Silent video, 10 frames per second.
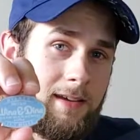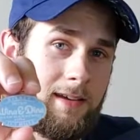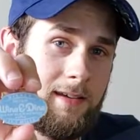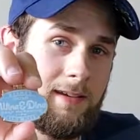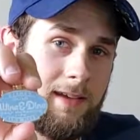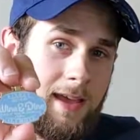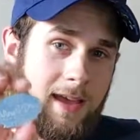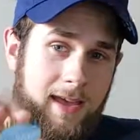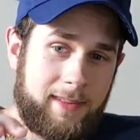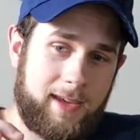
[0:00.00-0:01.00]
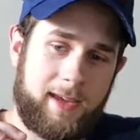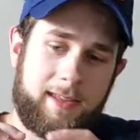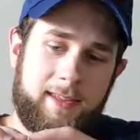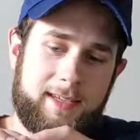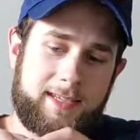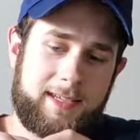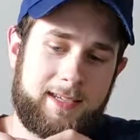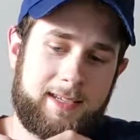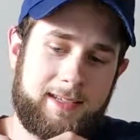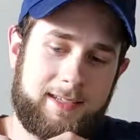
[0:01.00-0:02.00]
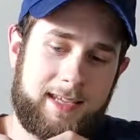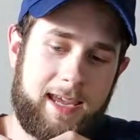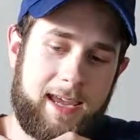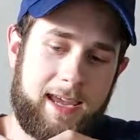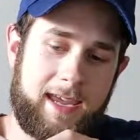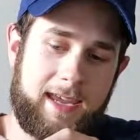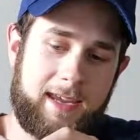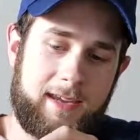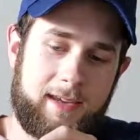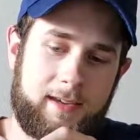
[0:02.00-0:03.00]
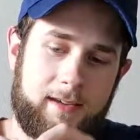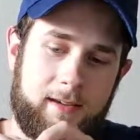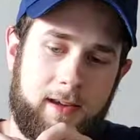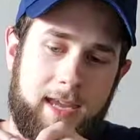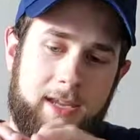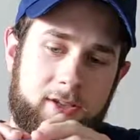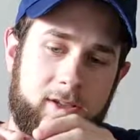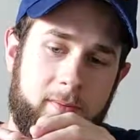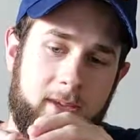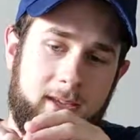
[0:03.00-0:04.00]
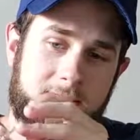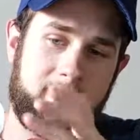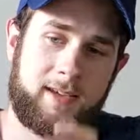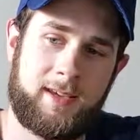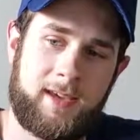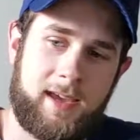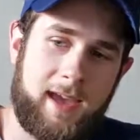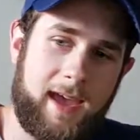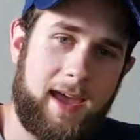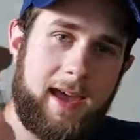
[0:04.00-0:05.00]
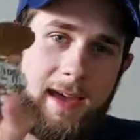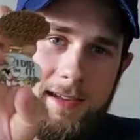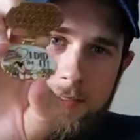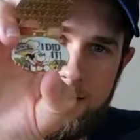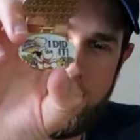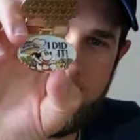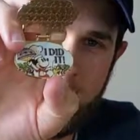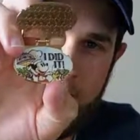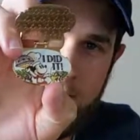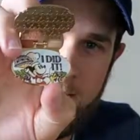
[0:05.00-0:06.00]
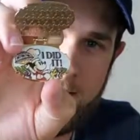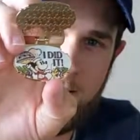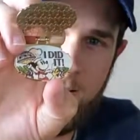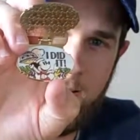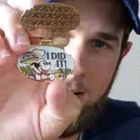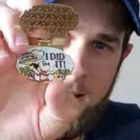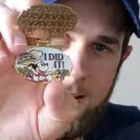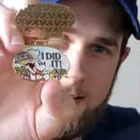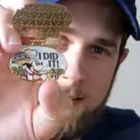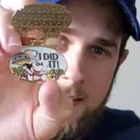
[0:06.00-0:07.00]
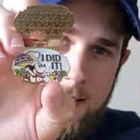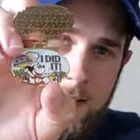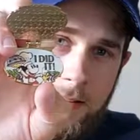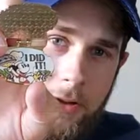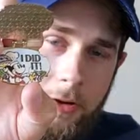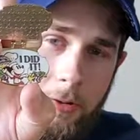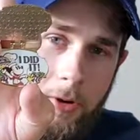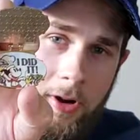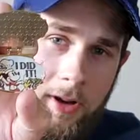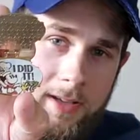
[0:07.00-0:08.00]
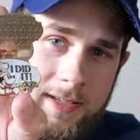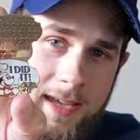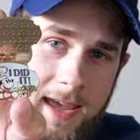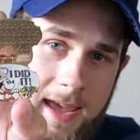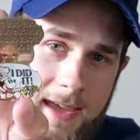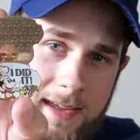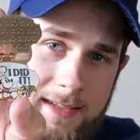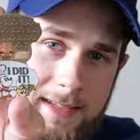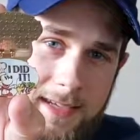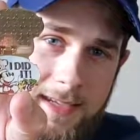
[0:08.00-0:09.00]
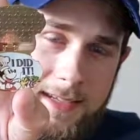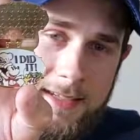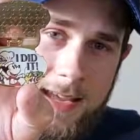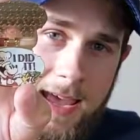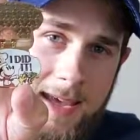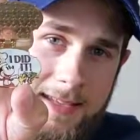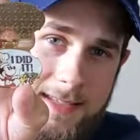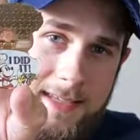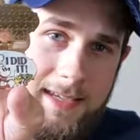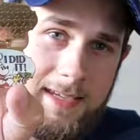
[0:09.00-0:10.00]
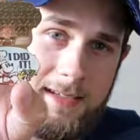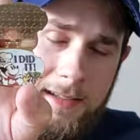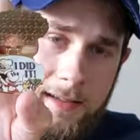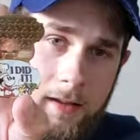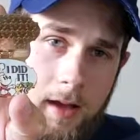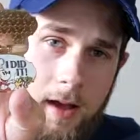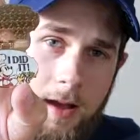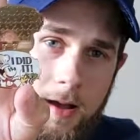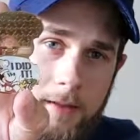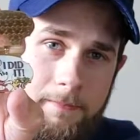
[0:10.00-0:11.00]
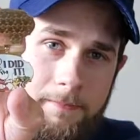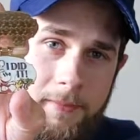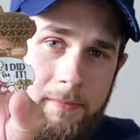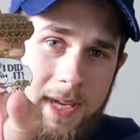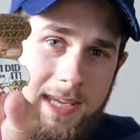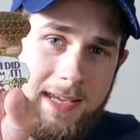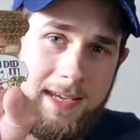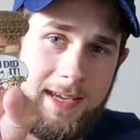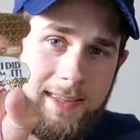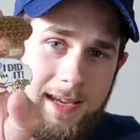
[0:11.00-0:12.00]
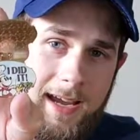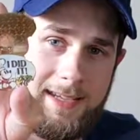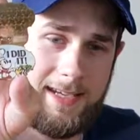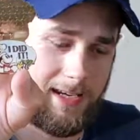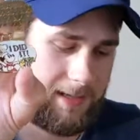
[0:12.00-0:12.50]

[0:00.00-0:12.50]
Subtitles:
And then this is a hinged pin, and you can see on the inside it has the logo art, and it has the Mickey and the I Did It.